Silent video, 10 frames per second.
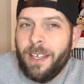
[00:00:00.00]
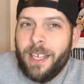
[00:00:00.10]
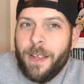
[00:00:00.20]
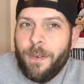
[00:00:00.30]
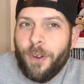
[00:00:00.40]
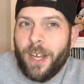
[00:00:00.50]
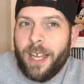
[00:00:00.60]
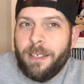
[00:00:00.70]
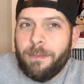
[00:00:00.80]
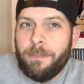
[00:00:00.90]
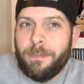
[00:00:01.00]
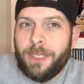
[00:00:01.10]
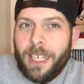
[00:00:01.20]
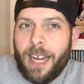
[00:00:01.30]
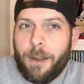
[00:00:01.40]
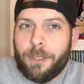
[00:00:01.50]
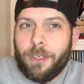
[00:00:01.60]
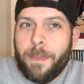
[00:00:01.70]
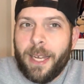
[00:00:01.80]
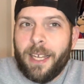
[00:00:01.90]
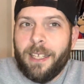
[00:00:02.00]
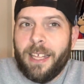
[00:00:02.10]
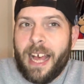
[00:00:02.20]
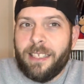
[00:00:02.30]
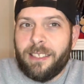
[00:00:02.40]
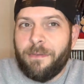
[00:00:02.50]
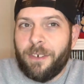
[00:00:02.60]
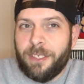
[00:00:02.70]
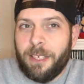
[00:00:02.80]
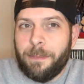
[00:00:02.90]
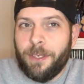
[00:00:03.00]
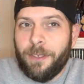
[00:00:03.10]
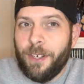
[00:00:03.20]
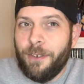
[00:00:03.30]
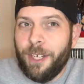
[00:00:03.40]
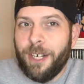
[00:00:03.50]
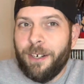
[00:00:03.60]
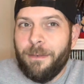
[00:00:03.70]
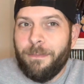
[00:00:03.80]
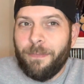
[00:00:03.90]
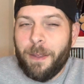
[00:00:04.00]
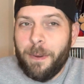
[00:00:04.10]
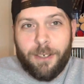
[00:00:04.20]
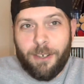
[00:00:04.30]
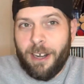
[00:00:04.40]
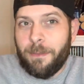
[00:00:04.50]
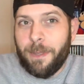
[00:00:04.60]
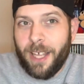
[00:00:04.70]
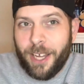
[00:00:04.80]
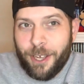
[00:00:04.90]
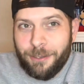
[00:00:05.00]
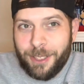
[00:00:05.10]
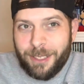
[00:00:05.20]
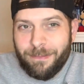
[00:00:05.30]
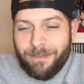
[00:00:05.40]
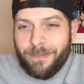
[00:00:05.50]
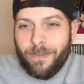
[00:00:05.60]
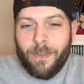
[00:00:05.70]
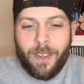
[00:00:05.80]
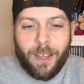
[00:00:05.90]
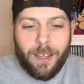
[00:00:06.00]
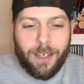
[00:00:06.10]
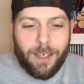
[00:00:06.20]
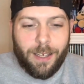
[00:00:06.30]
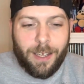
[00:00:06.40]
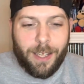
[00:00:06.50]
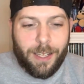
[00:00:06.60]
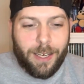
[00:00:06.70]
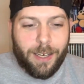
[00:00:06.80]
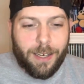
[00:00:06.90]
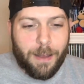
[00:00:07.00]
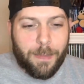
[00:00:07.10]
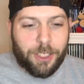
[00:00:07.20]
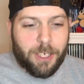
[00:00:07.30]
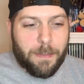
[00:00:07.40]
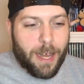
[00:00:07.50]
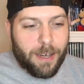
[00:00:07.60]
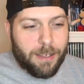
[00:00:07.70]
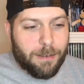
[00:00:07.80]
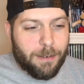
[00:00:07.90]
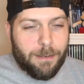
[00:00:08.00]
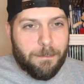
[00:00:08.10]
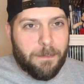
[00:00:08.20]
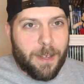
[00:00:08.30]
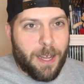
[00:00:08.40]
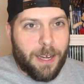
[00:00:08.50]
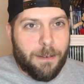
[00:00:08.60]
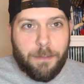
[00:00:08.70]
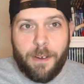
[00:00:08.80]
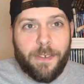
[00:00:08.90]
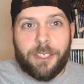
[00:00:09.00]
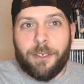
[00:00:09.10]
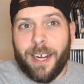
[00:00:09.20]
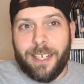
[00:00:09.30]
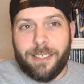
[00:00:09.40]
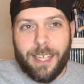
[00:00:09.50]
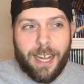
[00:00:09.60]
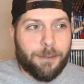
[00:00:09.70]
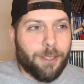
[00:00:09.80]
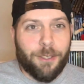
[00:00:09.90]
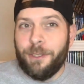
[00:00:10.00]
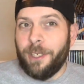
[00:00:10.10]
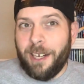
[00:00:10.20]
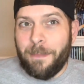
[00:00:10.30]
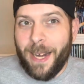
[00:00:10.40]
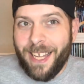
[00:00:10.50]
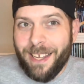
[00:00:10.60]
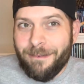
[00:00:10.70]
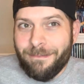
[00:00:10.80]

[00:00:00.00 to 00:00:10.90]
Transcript: You know, I said I was going to make it as the first episode of the new year, but it turned out to be Legos. And then I mentioned about it in previous directs that I was going to do Sonic Mania.